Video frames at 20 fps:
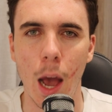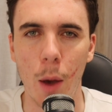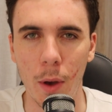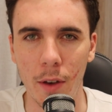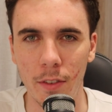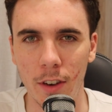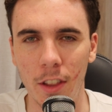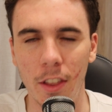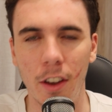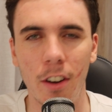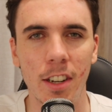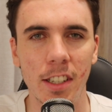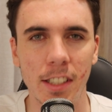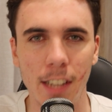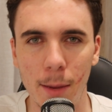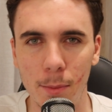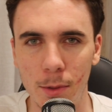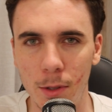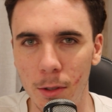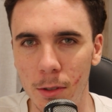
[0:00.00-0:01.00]
However, there is
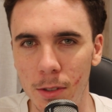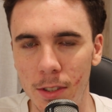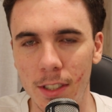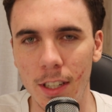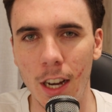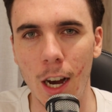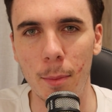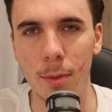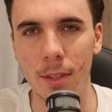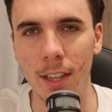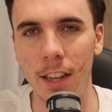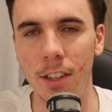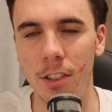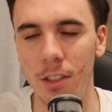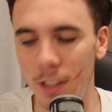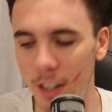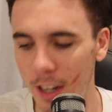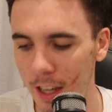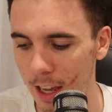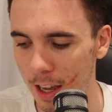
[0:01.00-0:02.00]
absolute star
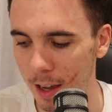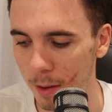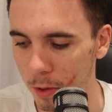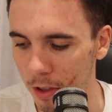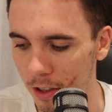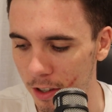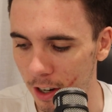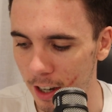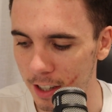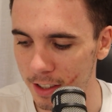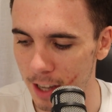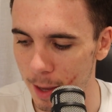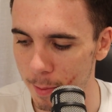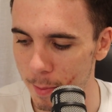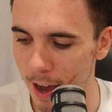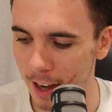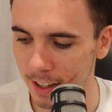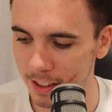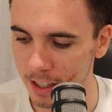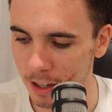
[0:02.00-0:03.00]
potential in here with guys like
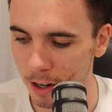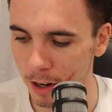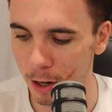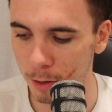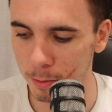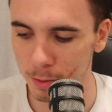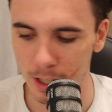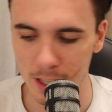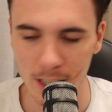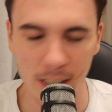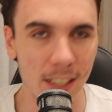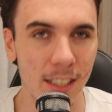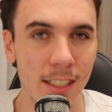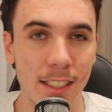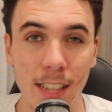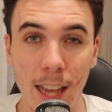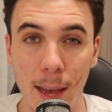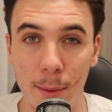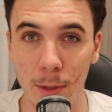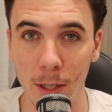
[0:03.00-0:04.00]
Maxi Holmes,
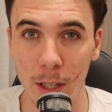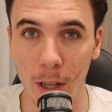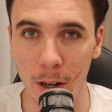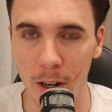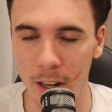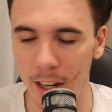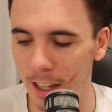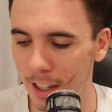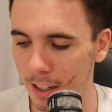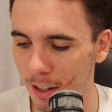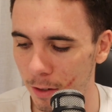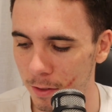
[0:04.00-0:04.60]
Sam De Koning.